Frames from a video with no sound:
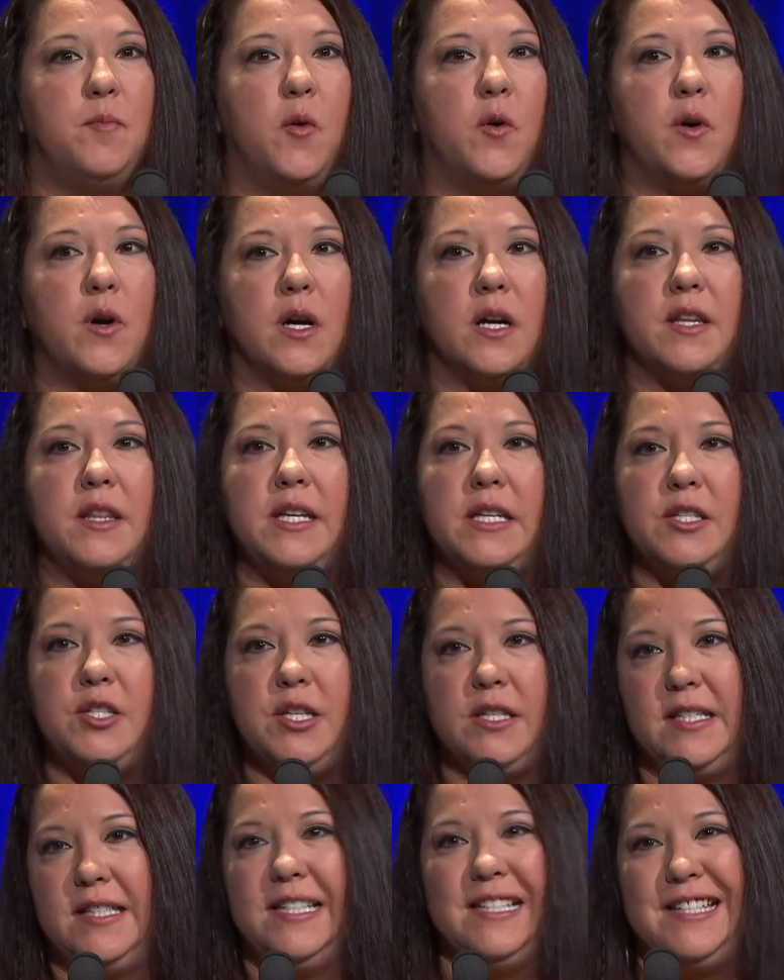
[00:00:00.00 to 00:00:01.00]
more than
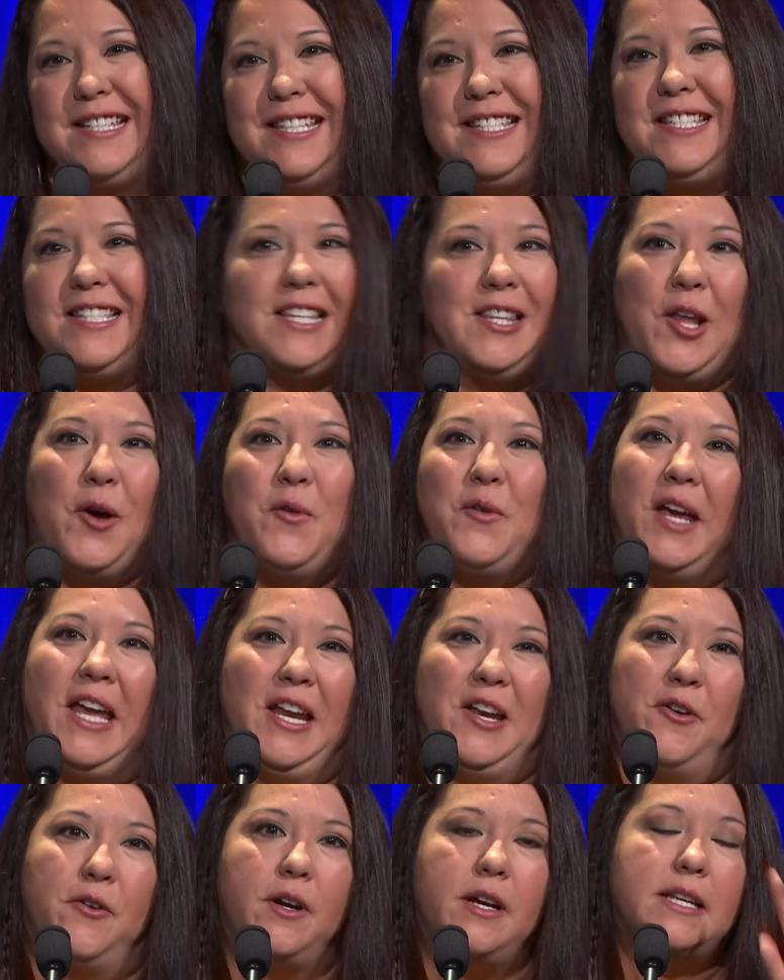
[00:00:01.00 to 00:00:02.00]
just a
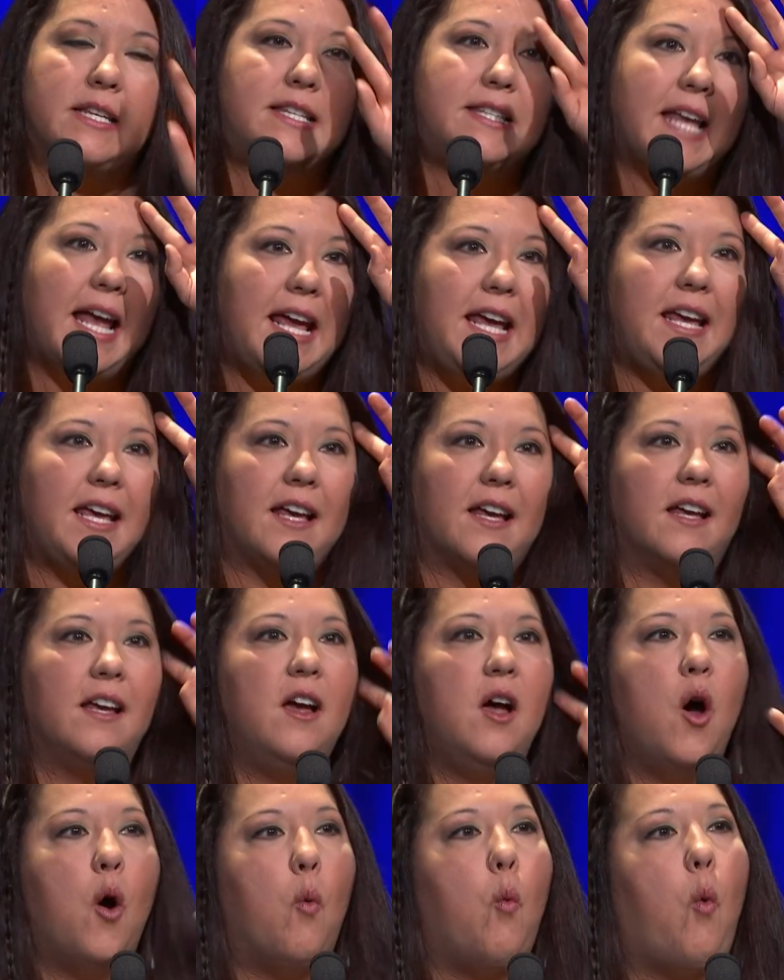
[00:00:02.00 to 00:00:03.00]
slogan or a saying.
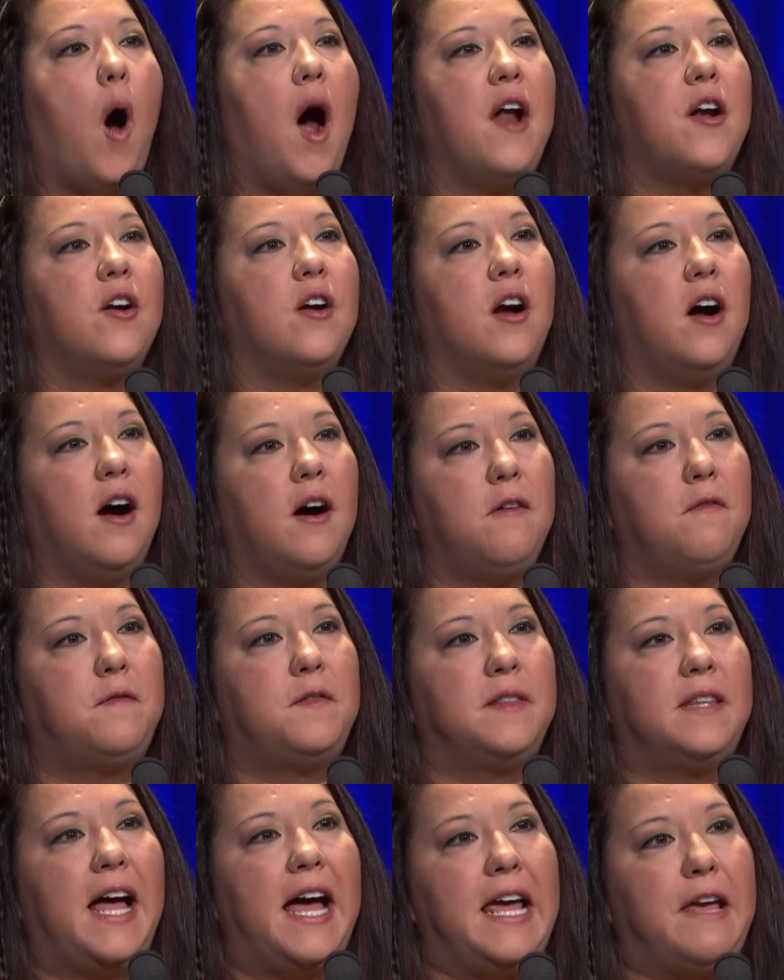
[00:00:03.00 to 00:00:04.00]
Water
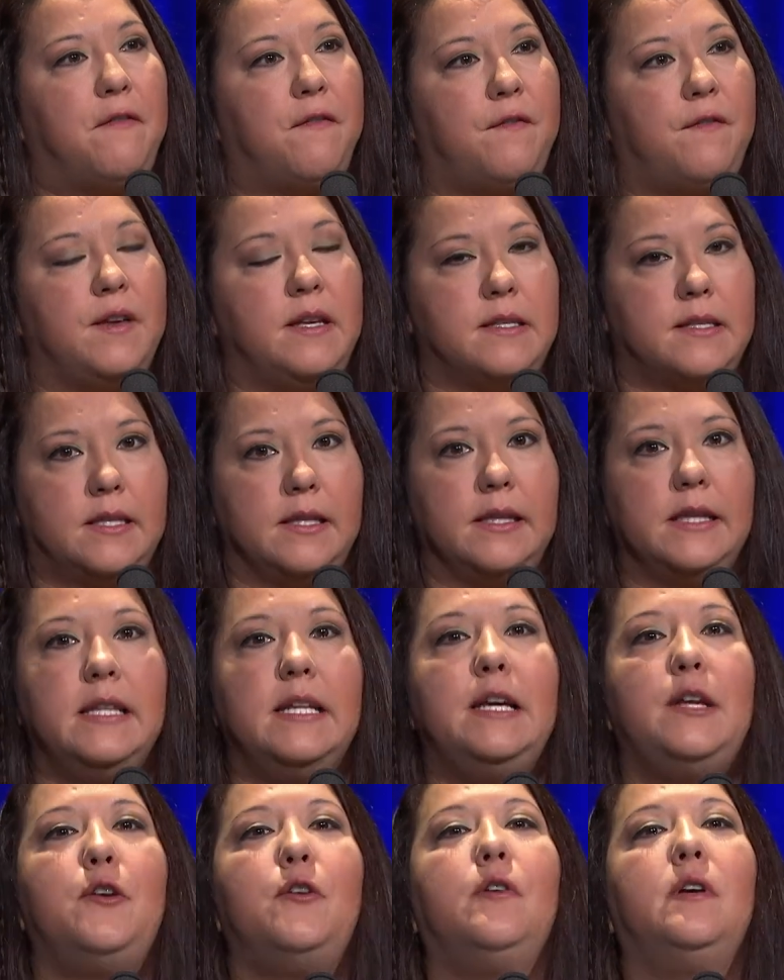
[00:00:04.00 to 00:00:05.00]
of life is
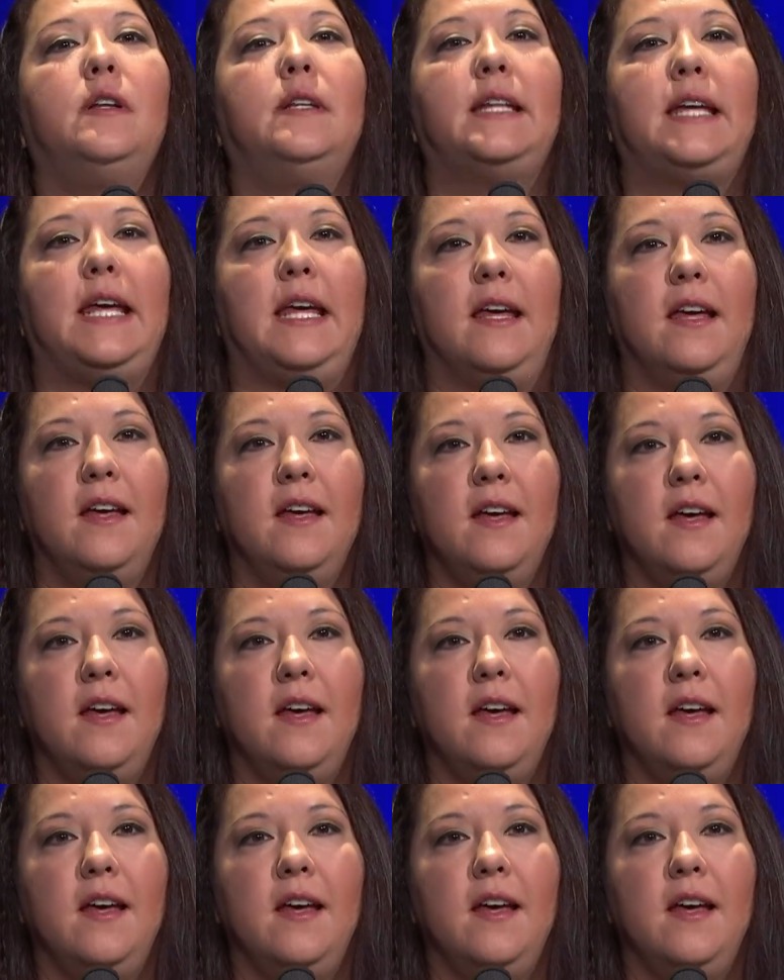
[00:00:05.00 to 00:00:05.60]
literally